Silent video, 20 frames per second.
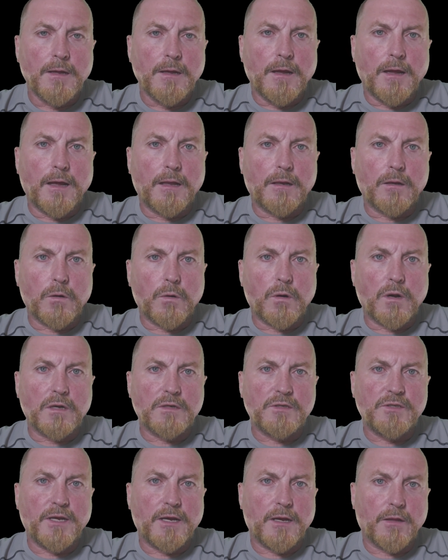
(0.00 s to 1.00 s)
Hello
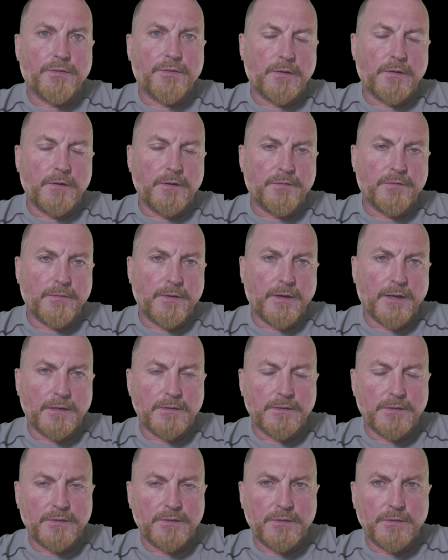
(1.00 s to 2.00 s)

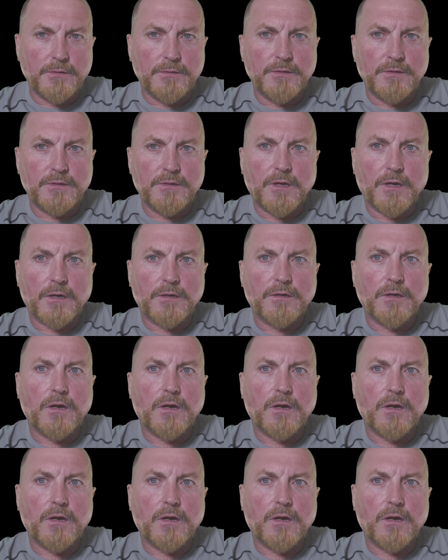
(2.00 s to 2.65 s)
RGL3300 students, Dr.